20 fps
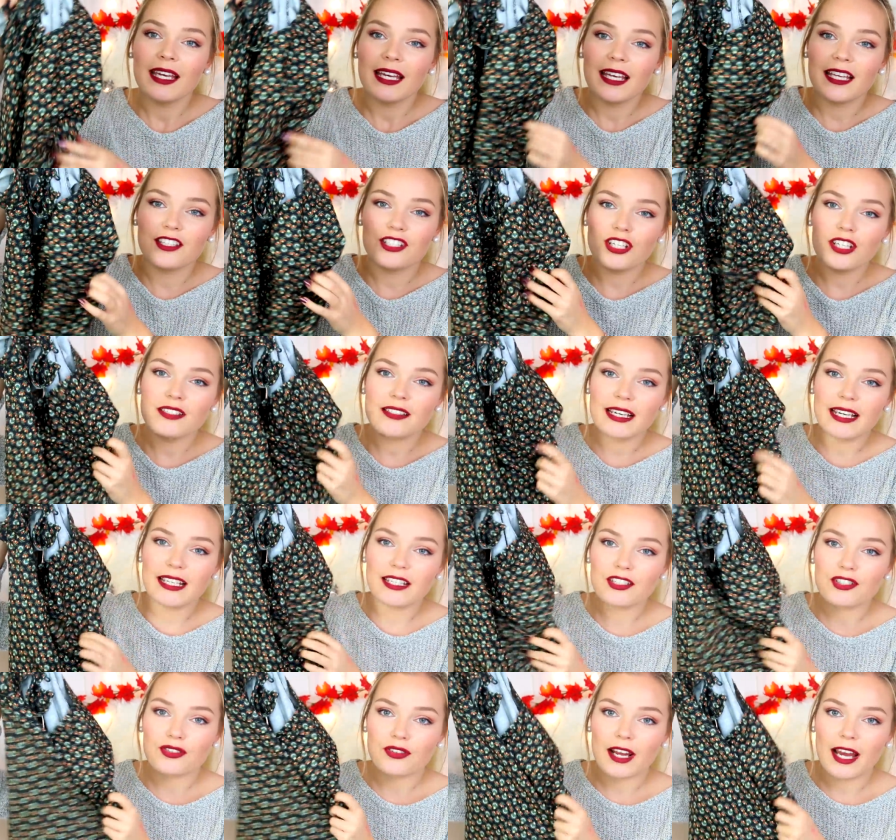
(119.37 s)
It's just a
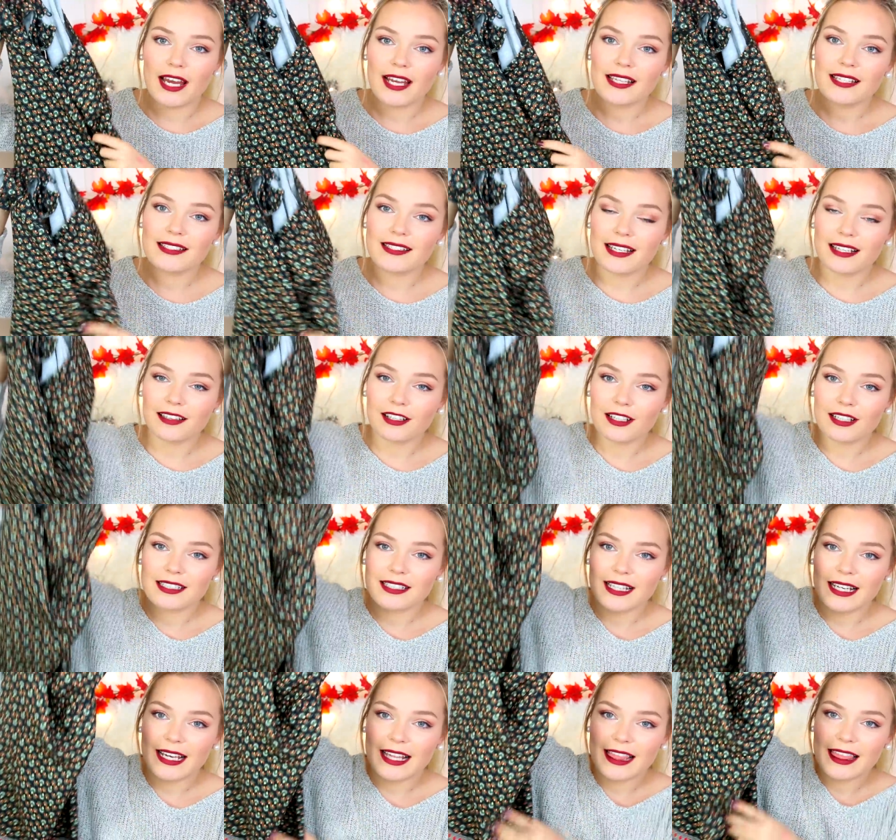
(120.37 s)
dress. It looks
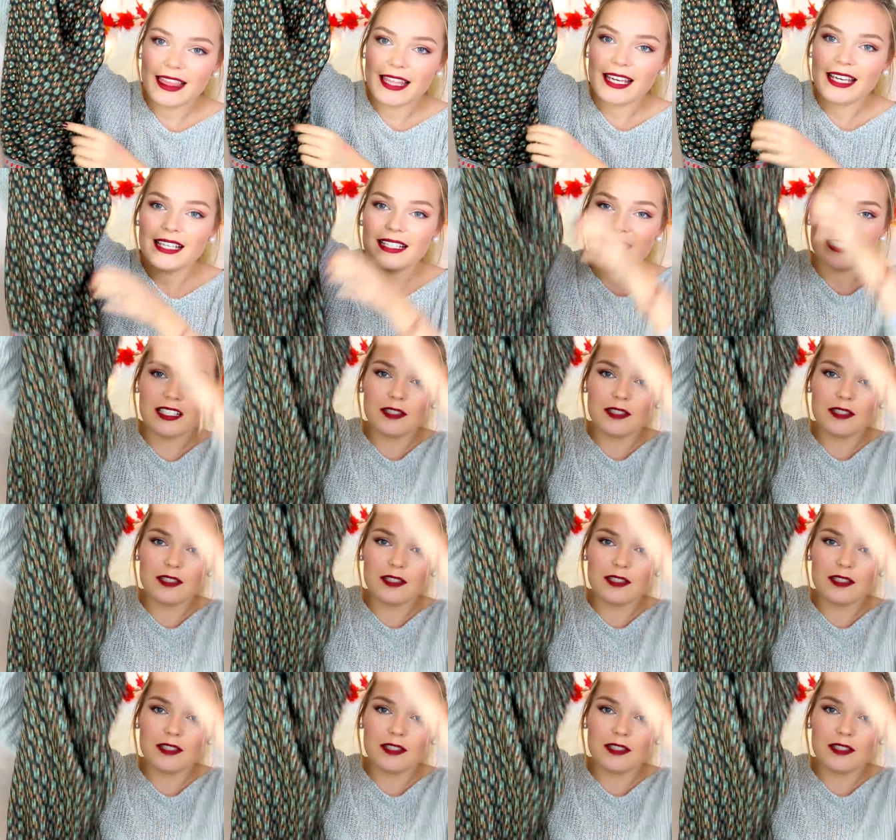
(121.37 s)
like this.